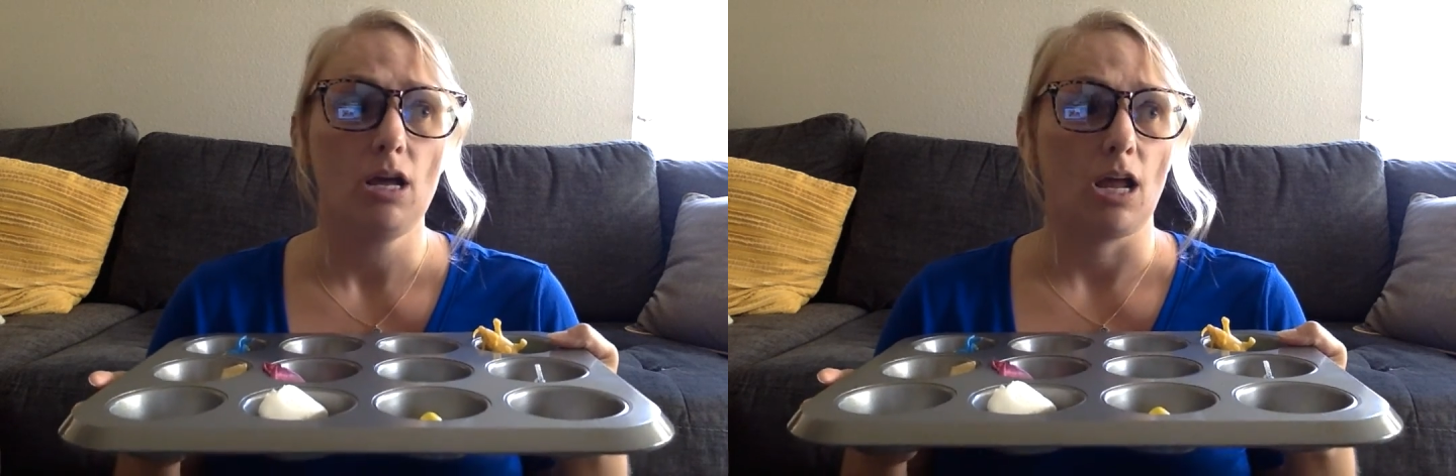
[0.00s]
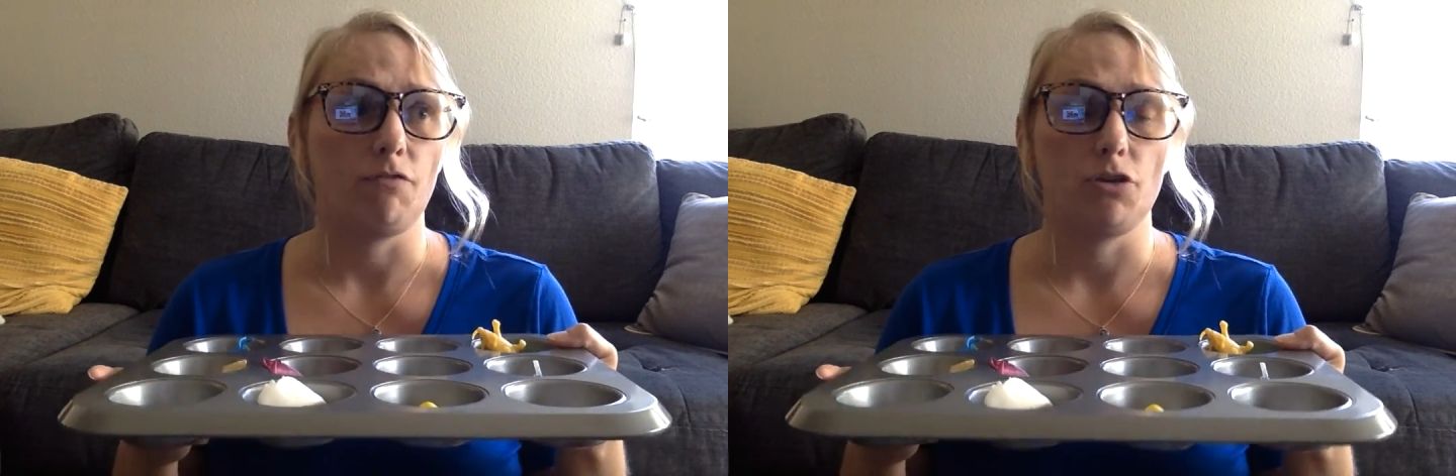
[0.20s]

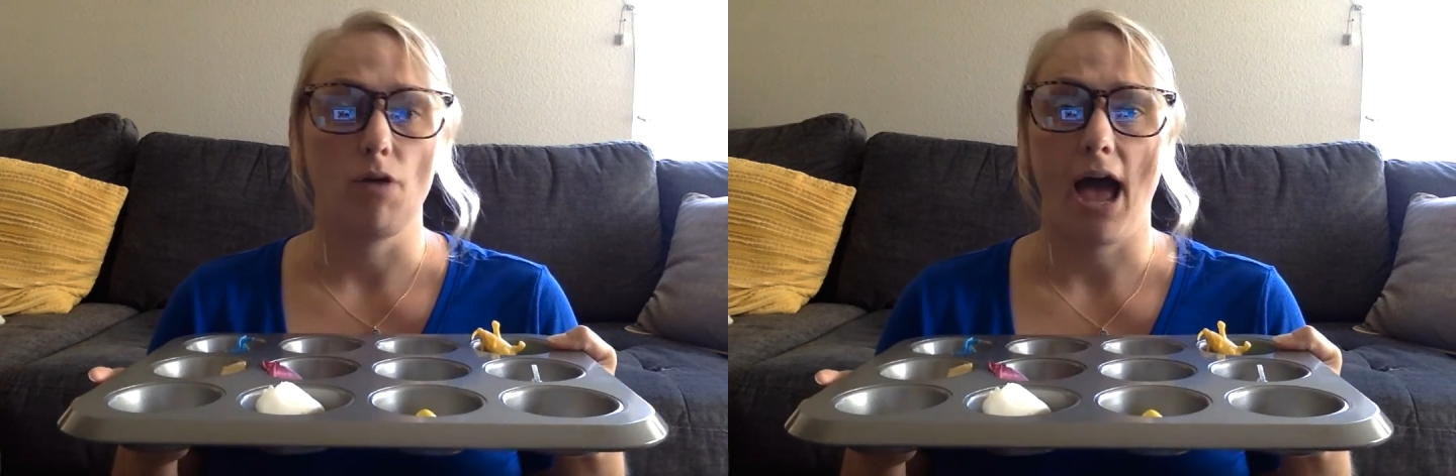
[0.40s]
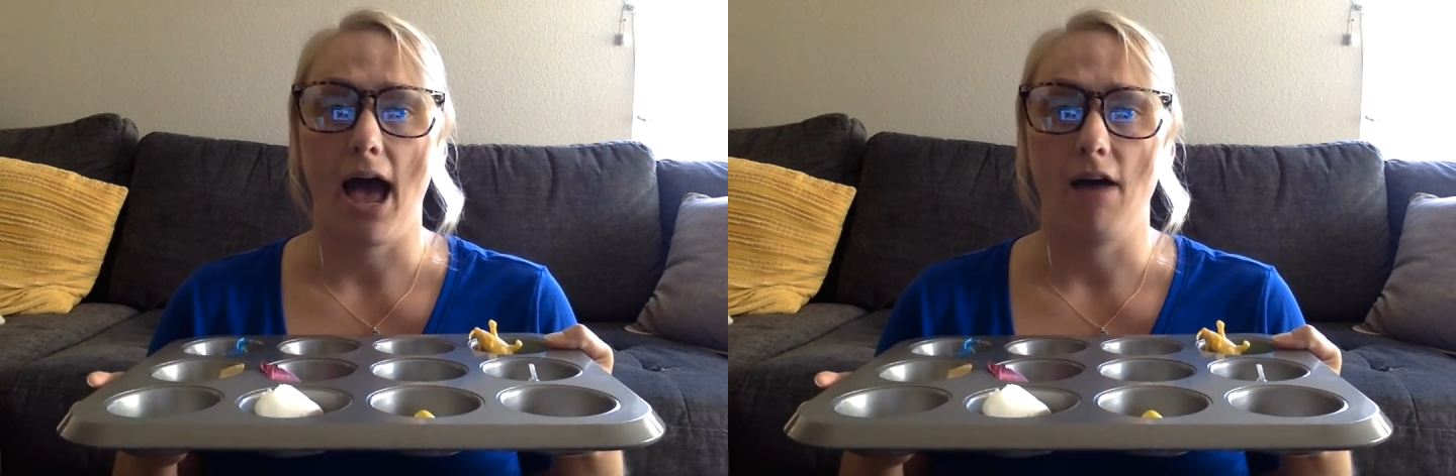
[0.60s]
if you
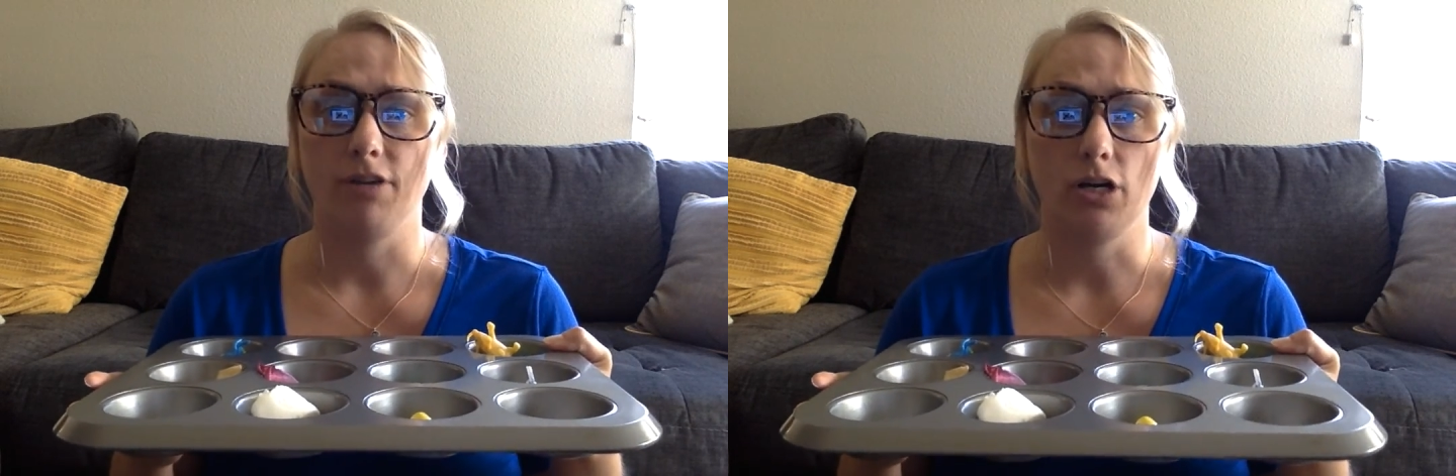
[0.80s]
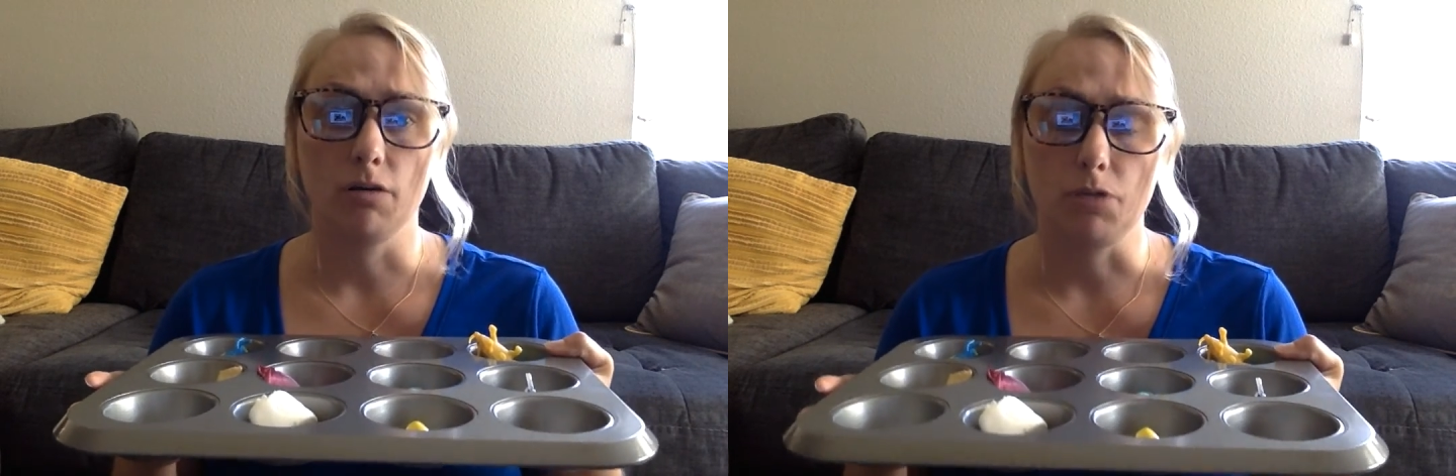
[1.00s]
have
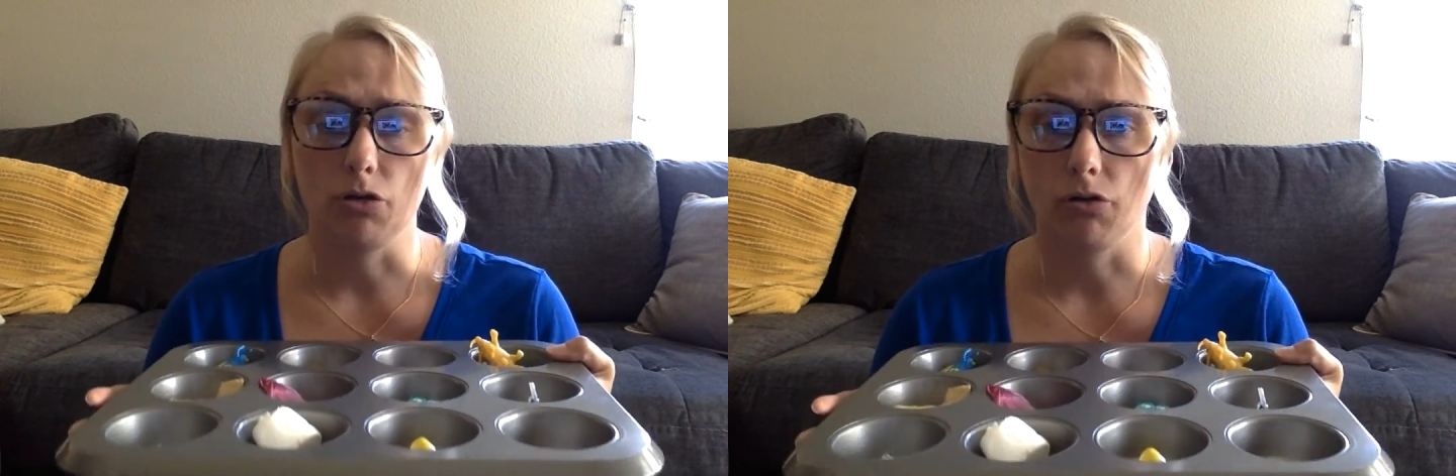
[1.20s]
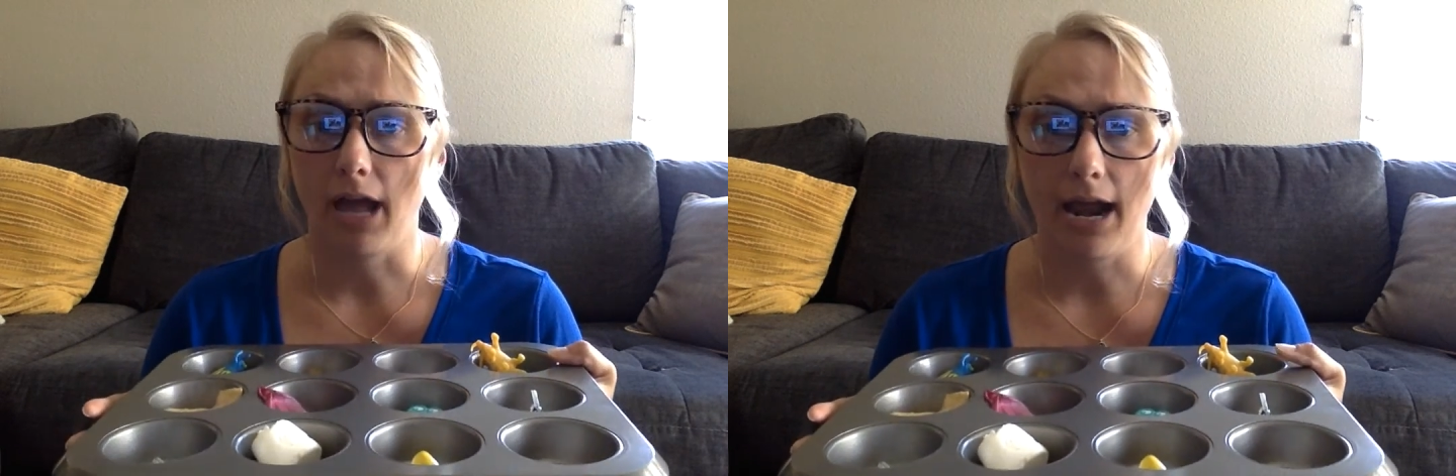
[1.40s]
a communal